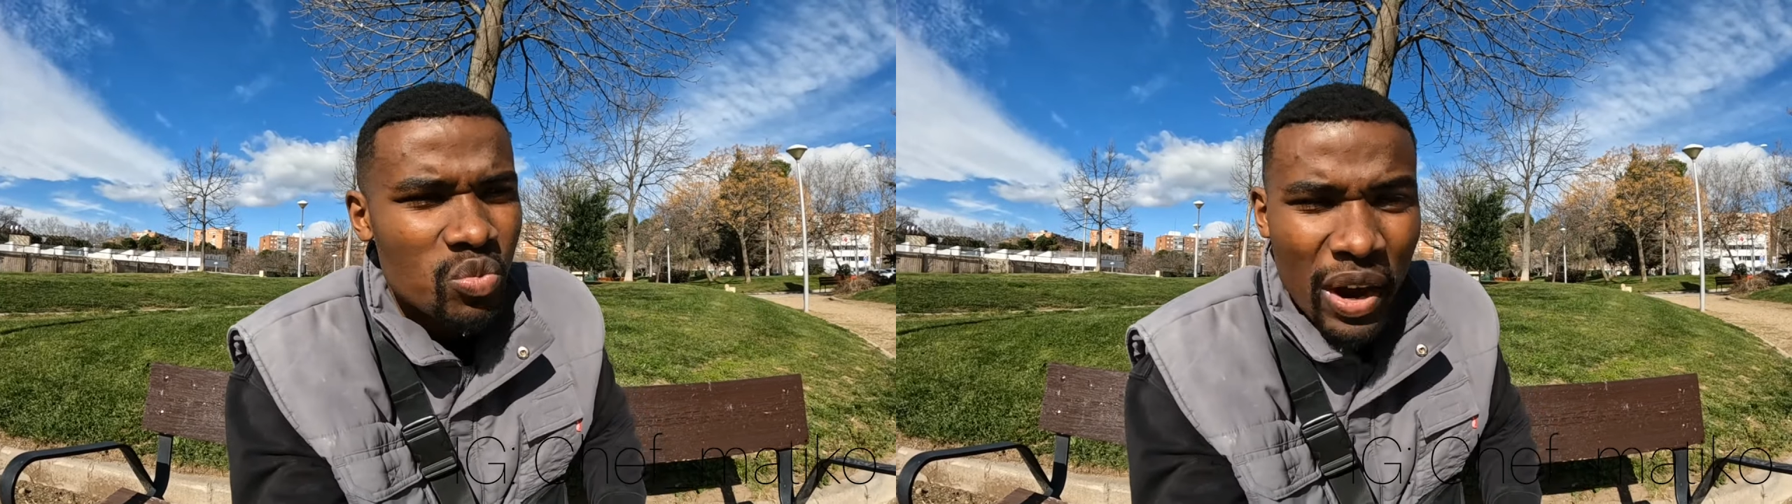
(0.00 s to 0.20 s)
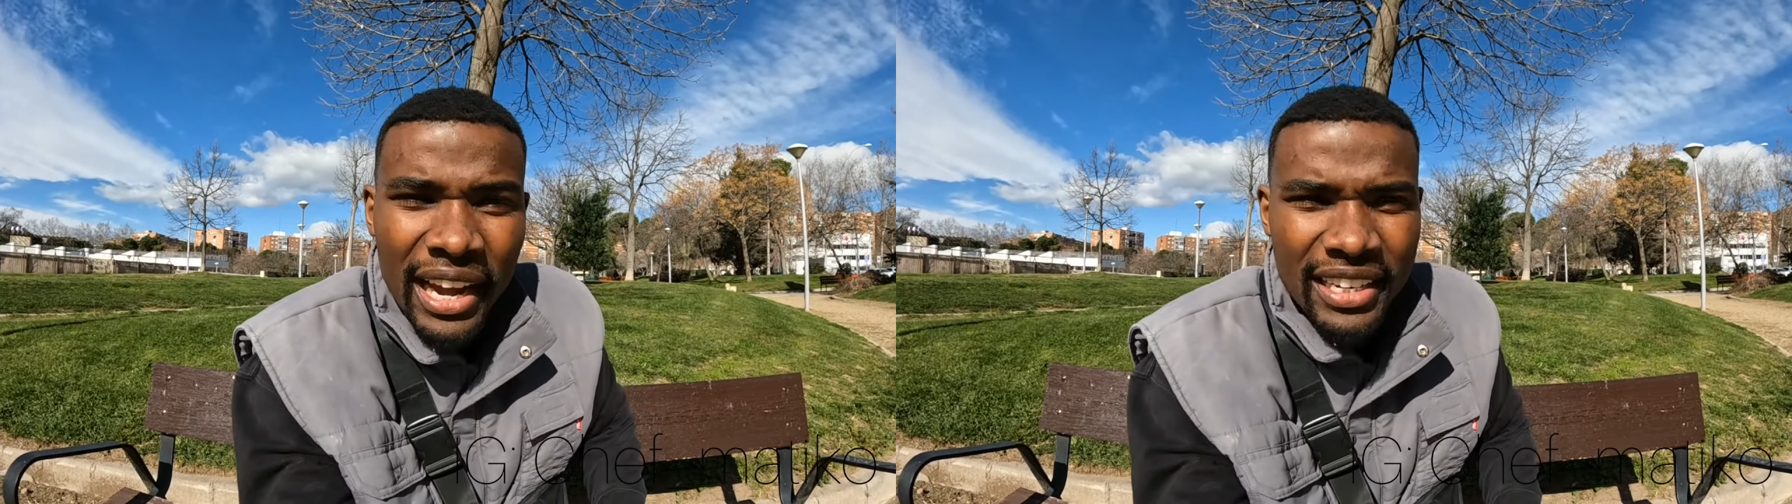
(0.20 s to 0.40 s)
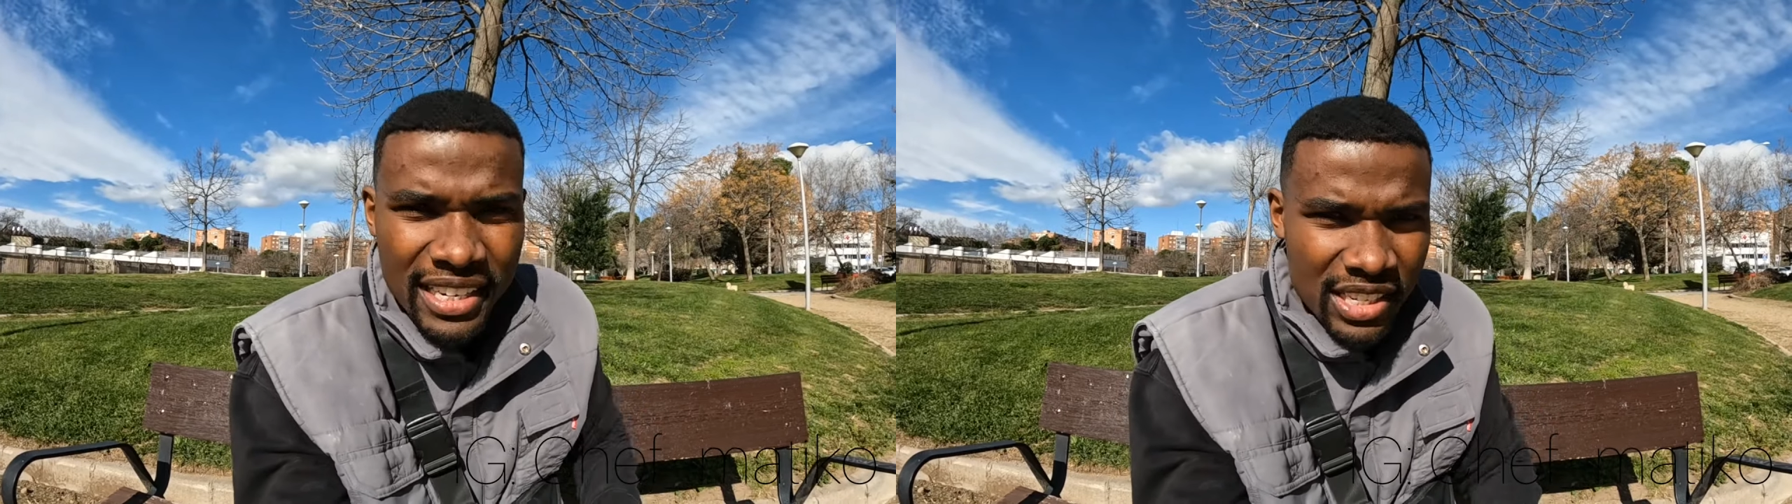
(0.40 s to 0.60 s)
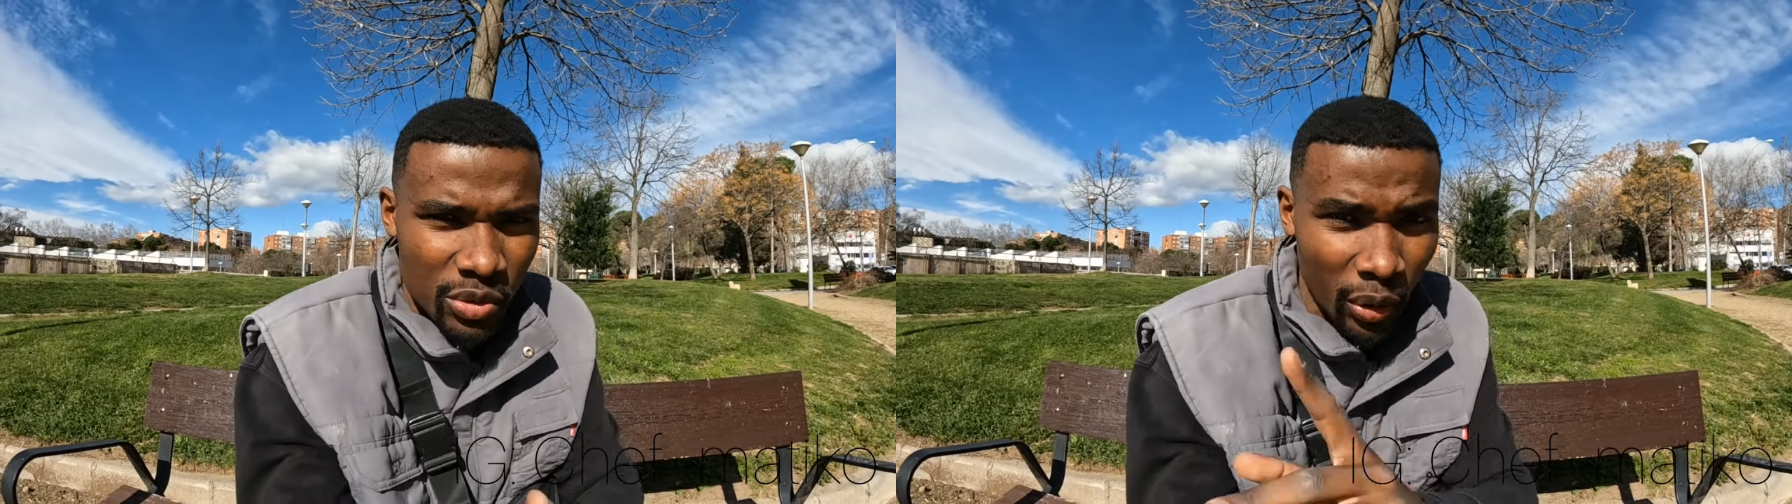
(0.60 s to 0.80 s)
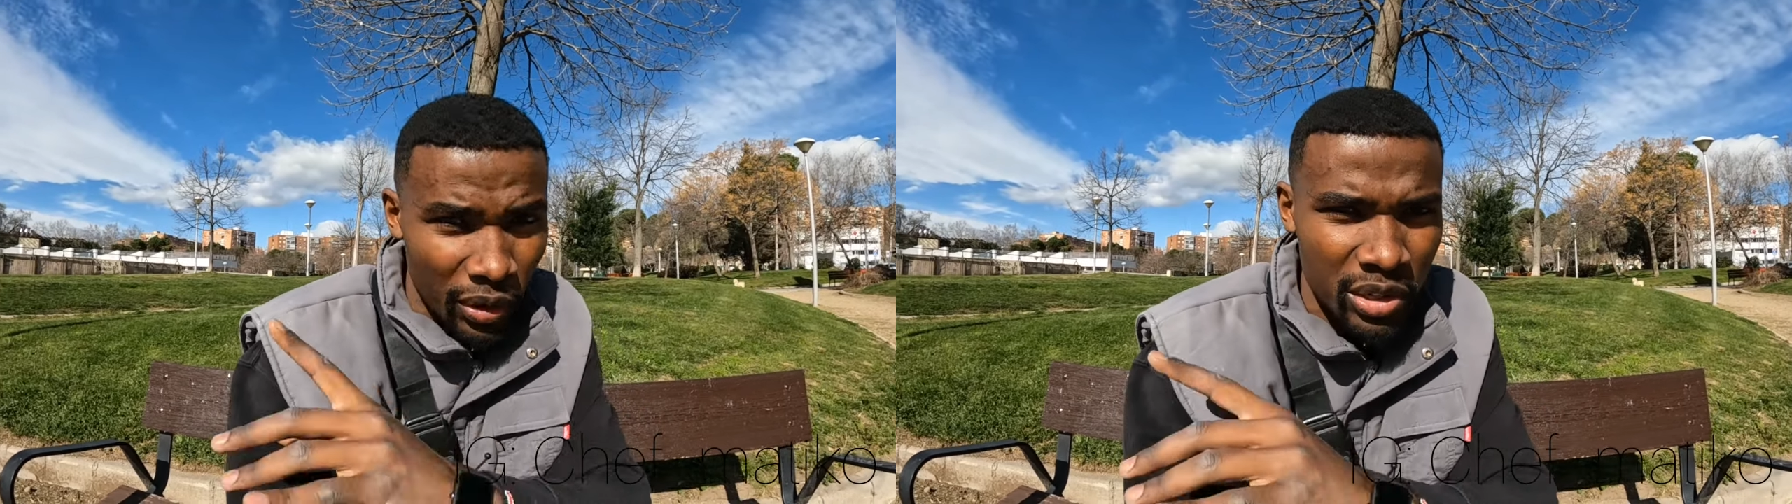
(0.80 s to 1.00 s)
where it is.
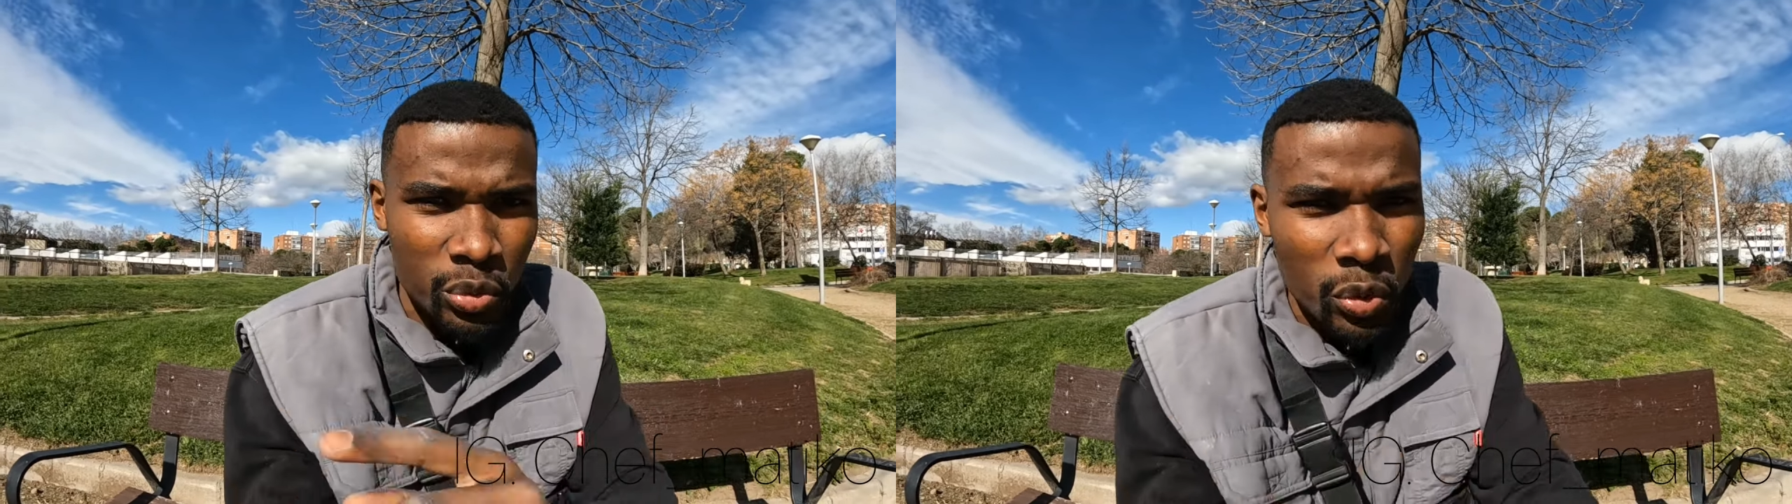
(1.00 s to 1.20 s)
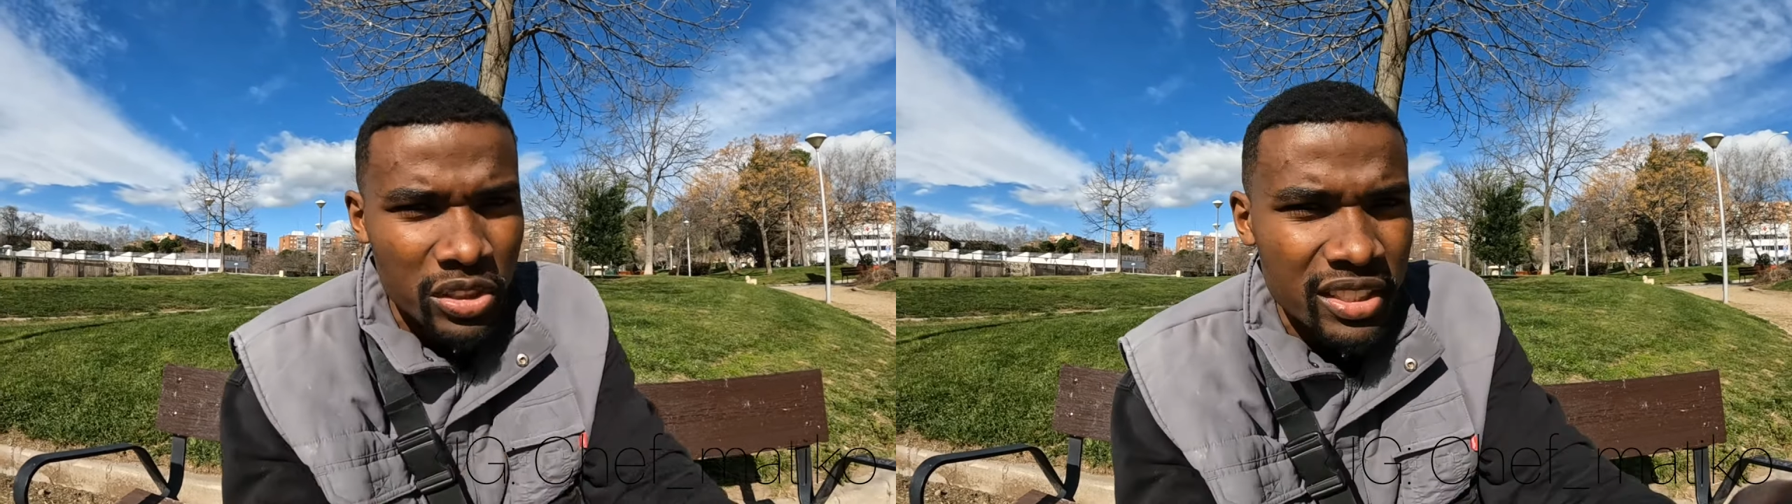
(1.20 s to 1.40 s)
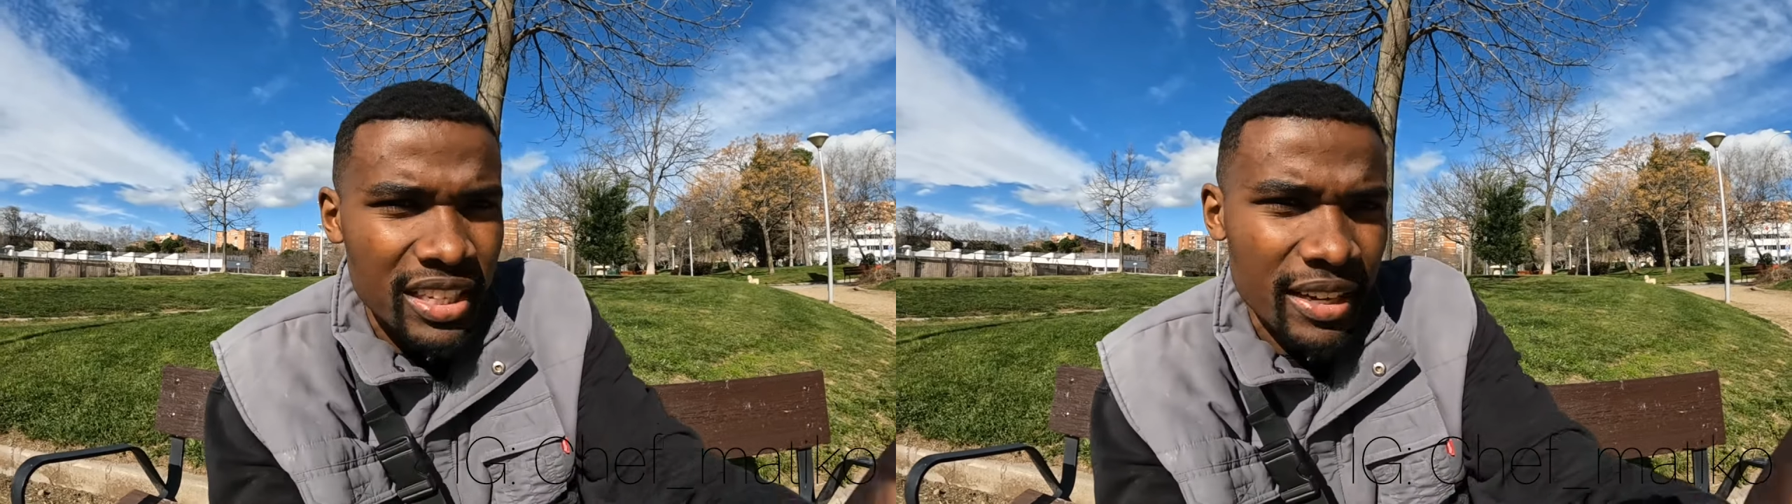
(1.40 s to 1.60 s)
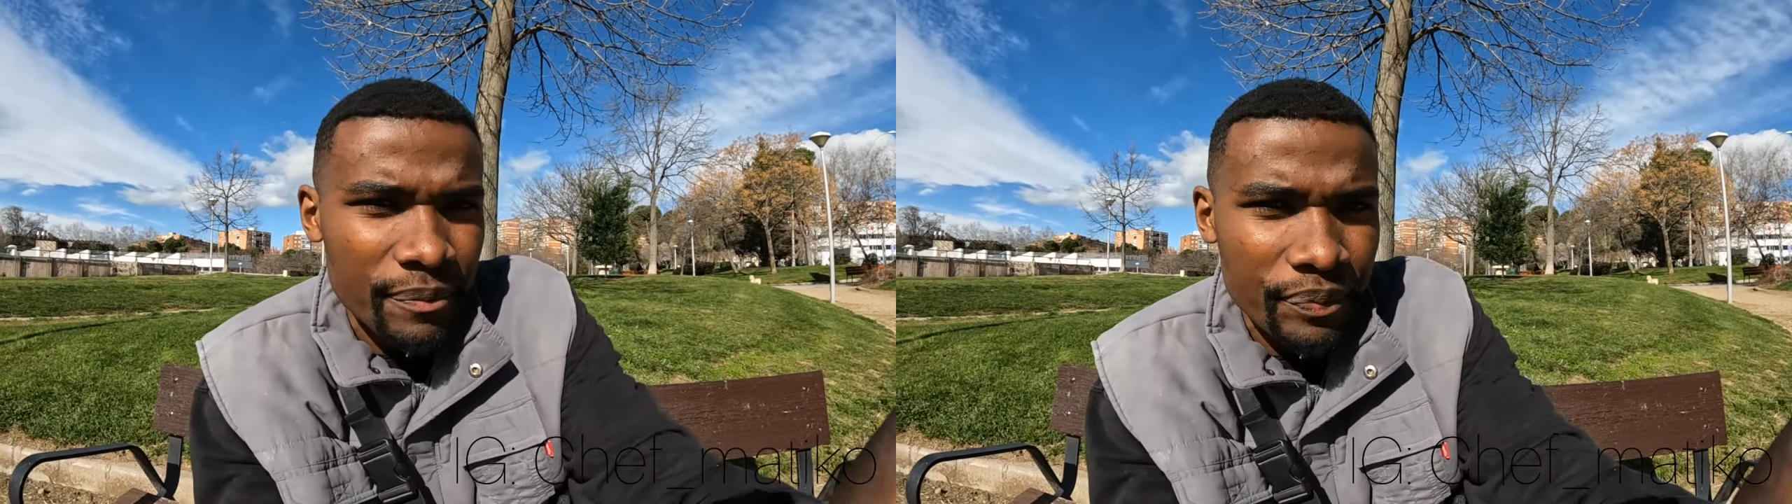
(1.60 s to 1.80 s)
You're going to watch there.